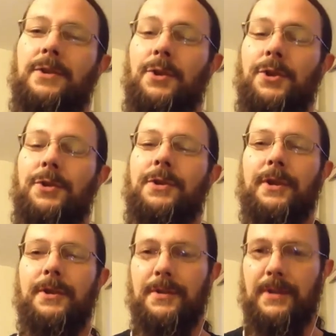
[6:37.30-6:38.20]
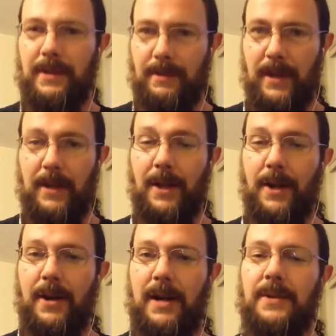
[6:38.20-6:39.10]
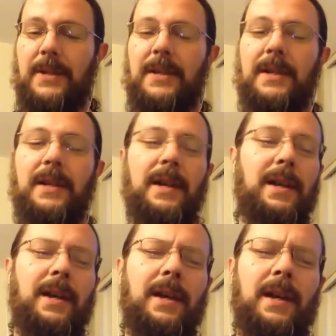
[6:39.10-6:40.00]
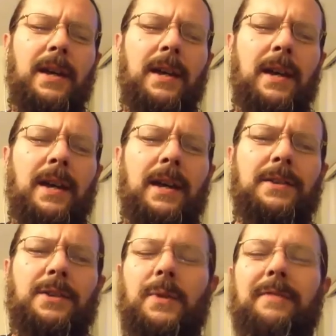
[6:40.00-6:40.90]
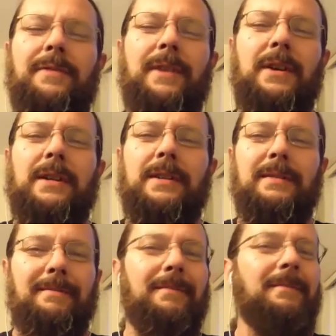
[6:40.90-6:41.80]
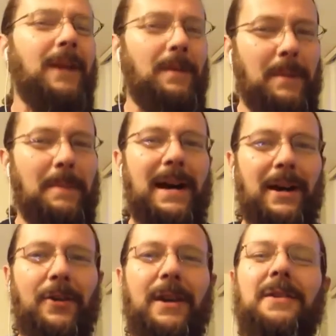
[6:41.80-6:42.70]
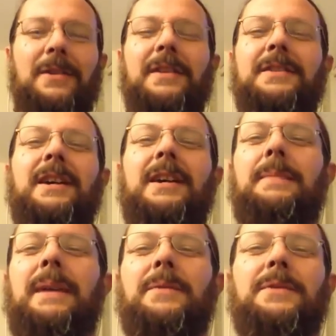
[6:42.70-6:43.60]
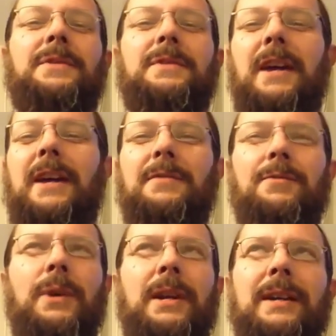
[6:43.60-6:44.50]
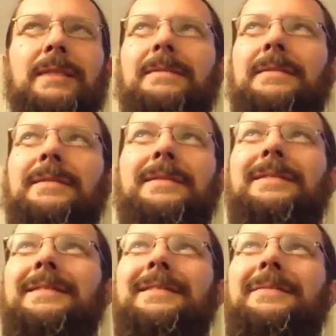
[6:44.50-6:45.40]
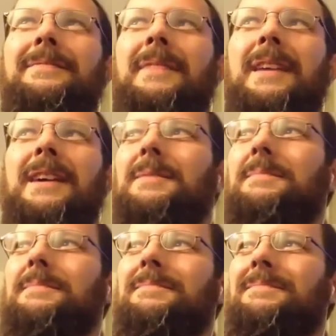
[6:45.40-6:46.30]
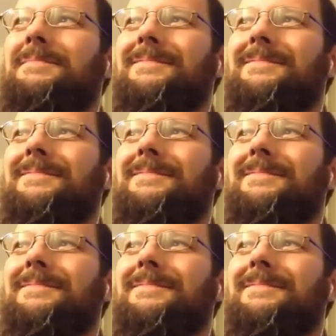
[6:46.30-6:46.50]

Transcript: social circles. It, it got around. And so when I found it coming back around this time, that was kind of when I um,